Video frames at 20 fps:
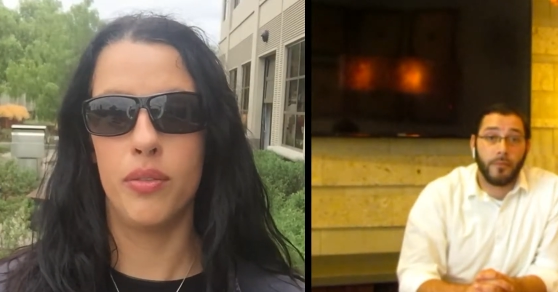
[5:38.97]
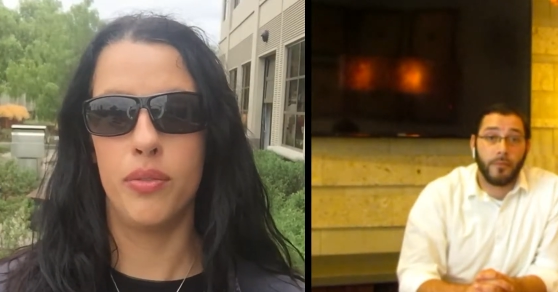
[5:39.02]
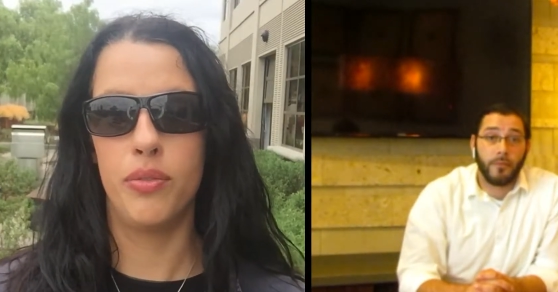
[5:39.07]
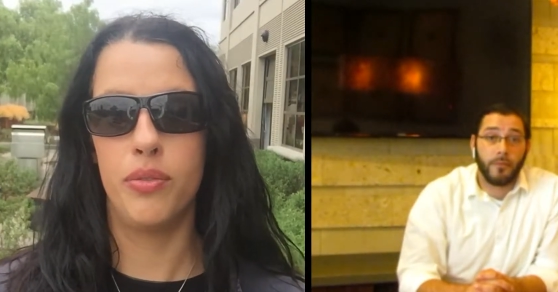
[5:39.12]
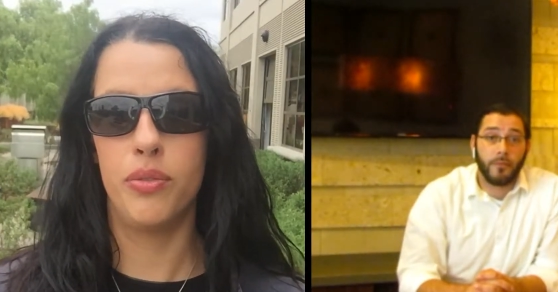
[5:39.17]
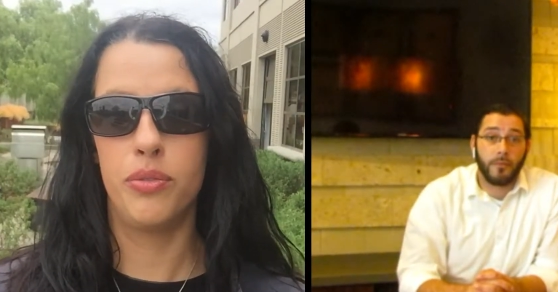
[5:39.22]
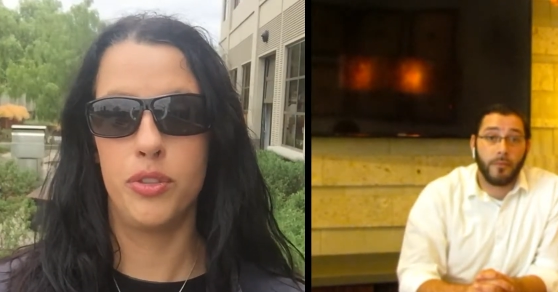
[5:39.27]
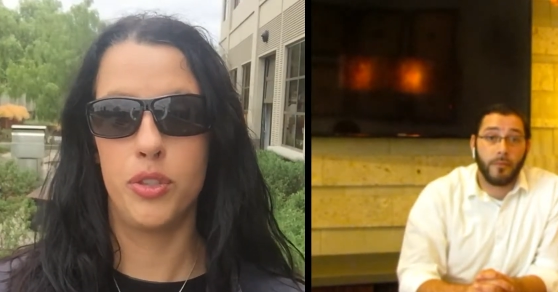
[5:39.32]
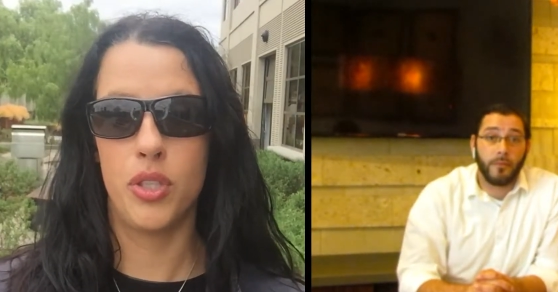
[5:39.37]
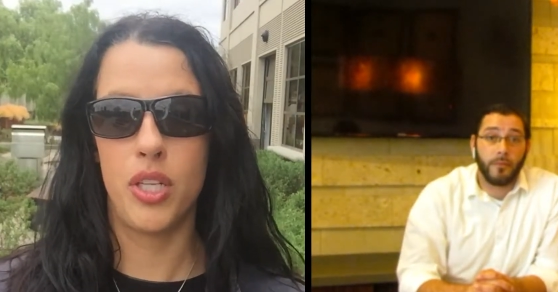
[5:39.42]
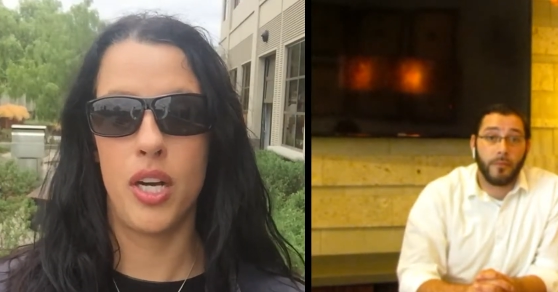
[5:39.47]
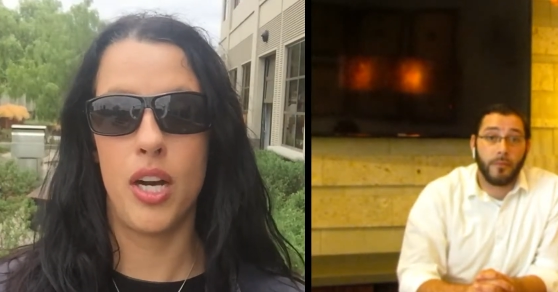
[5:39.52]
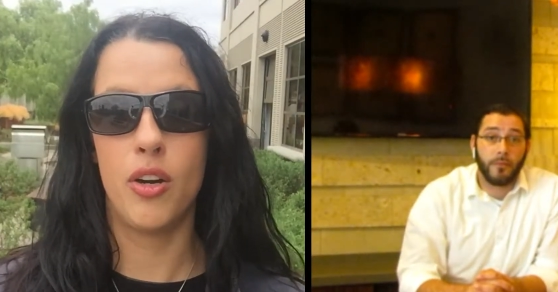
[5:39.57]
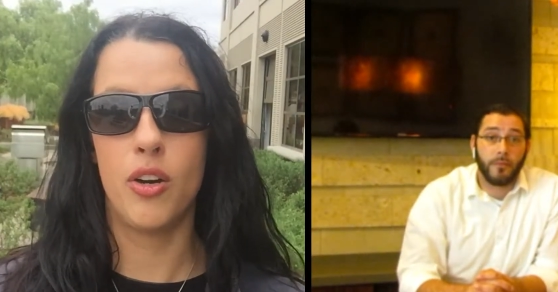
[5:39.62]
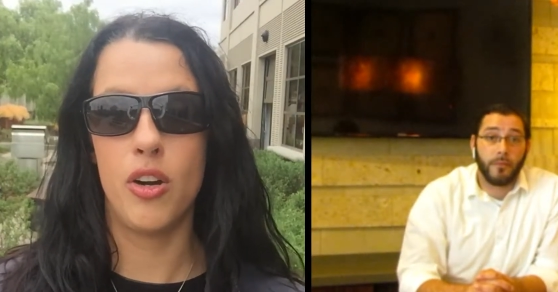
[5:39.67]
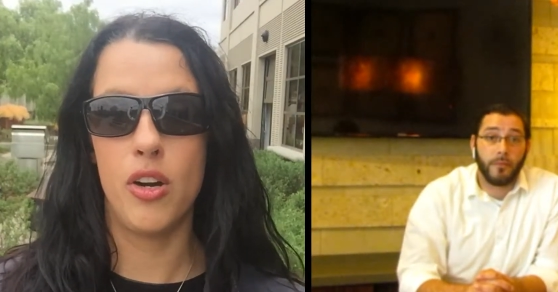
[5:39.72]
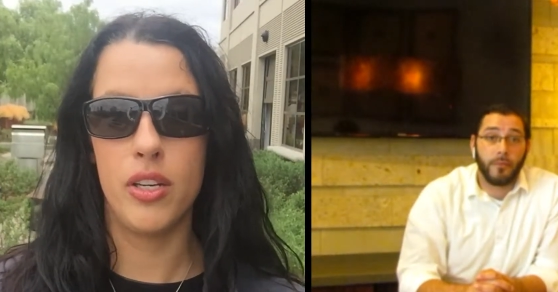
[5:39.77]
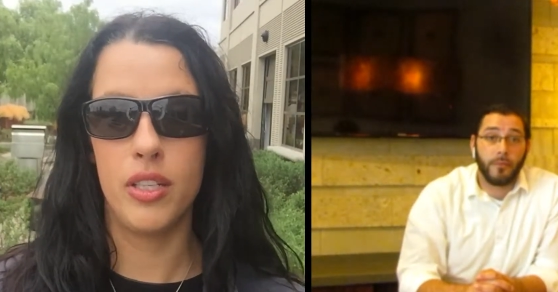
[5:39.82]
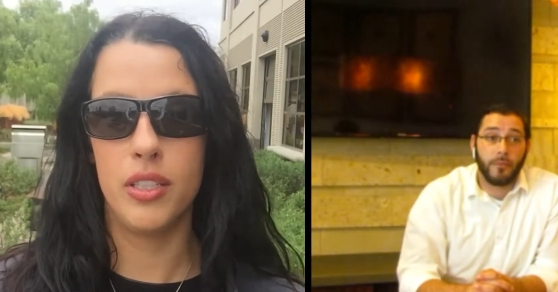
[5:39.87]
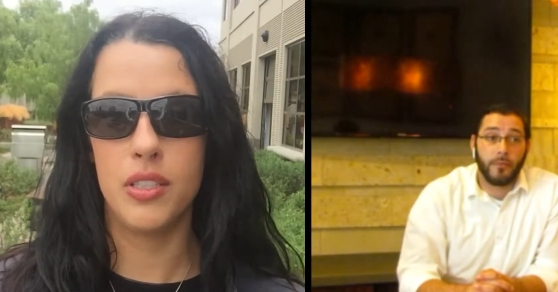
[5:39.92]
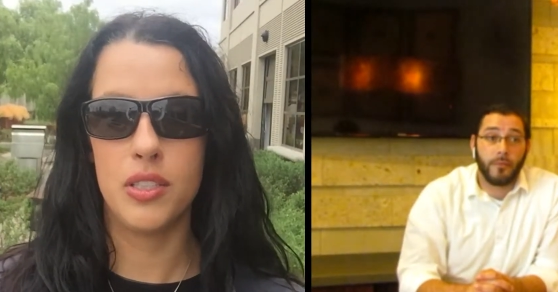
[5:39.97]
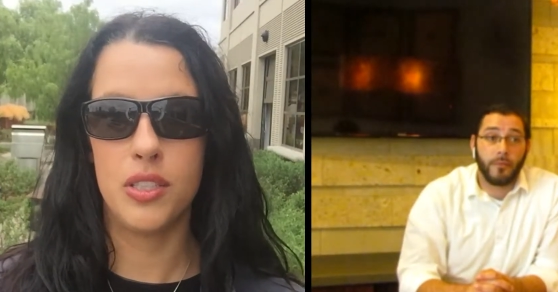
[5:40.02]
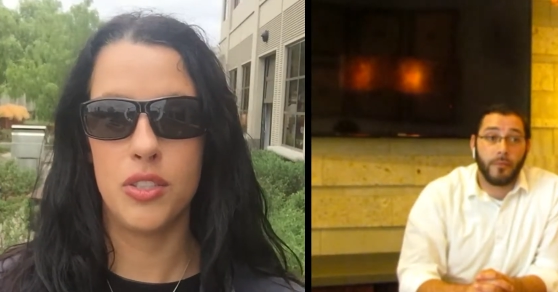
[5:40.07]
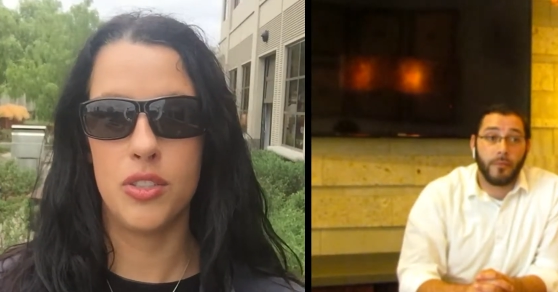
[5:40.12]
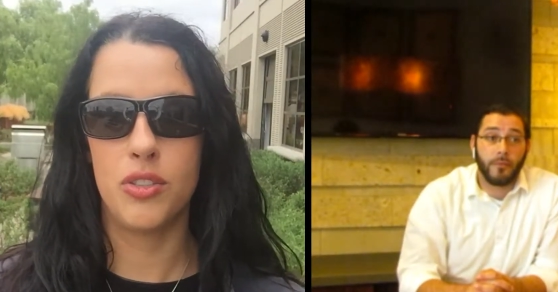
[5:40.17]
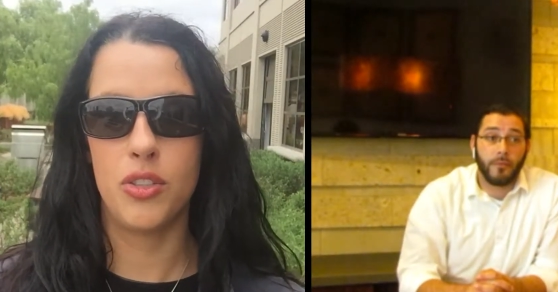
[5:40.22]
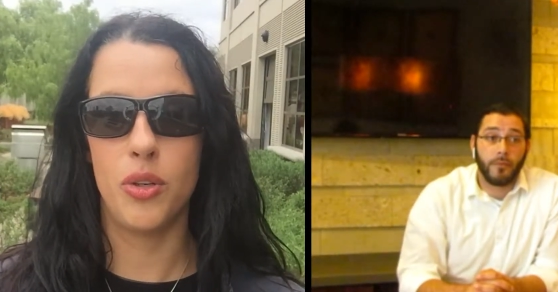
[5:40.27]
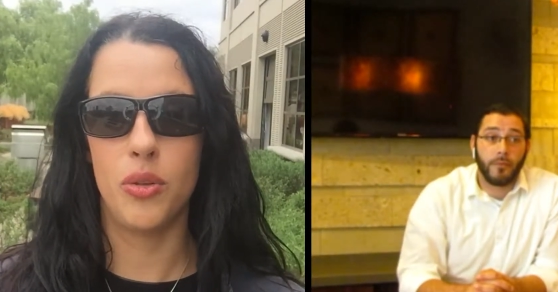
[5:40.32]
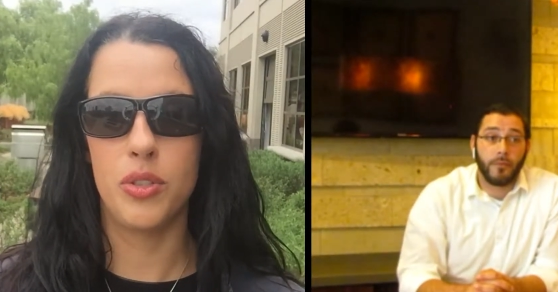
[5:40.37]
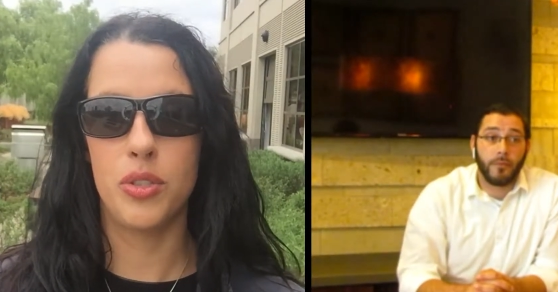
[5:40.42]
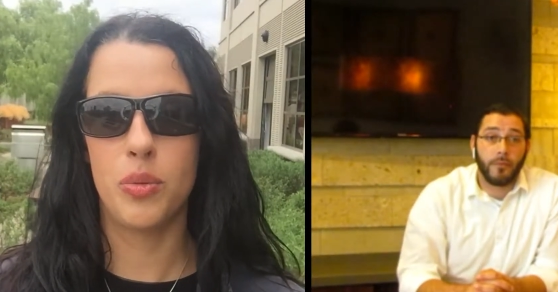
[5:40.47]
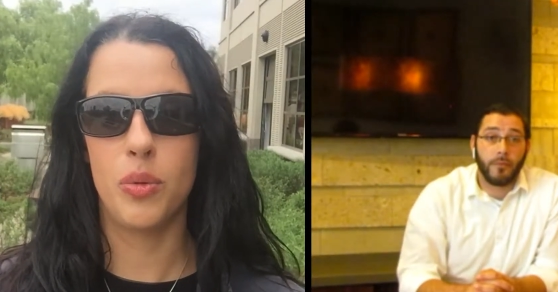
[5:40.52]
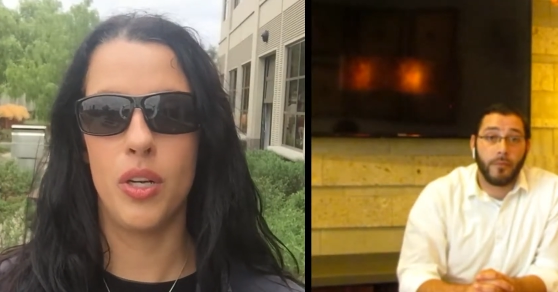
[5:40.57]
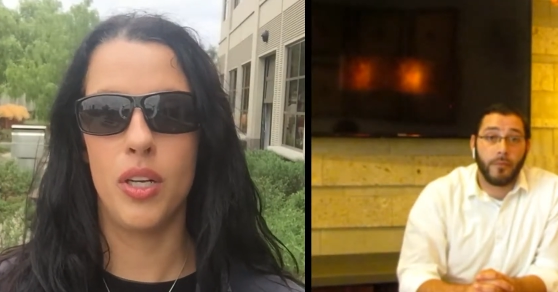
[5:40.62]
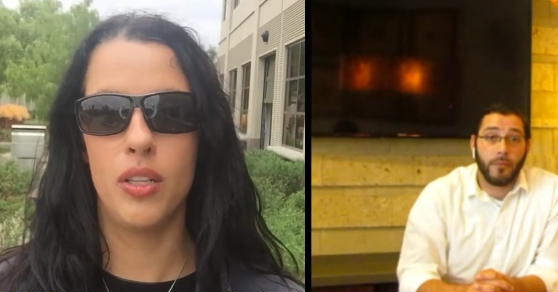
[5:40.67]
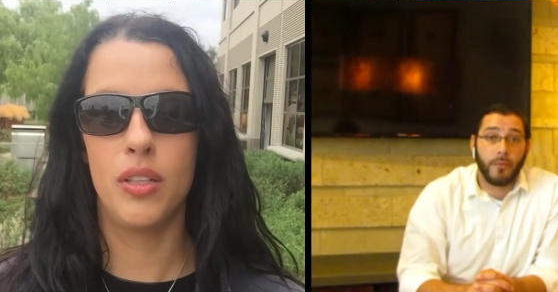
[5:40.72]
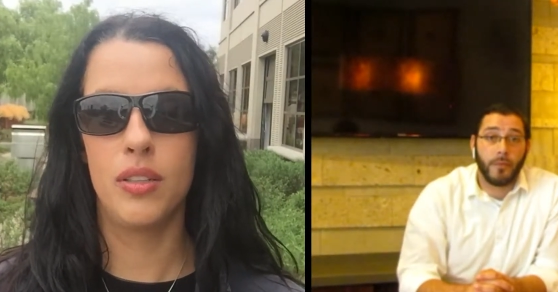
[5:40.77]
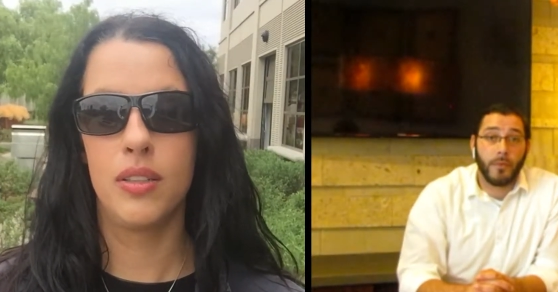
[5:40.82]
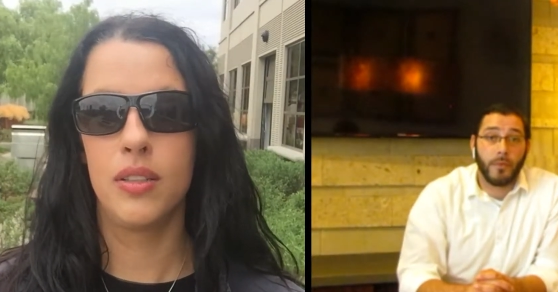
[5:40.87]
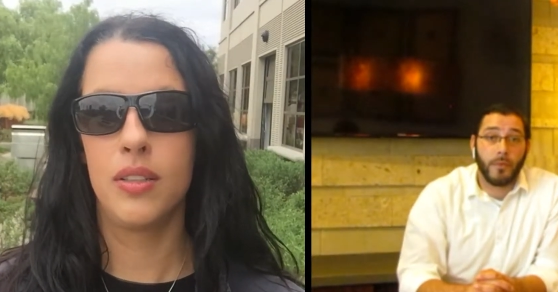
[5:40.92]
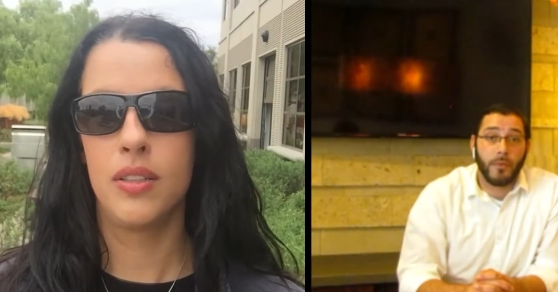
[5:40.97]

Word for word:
Speaker 1: if, so that our audiences know as well.